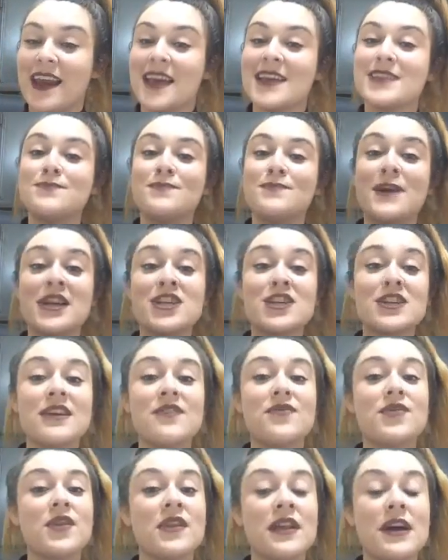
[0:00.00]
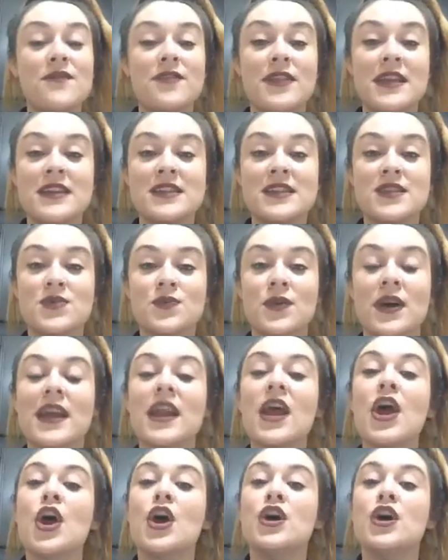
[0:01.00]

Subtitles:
especially if you love this one.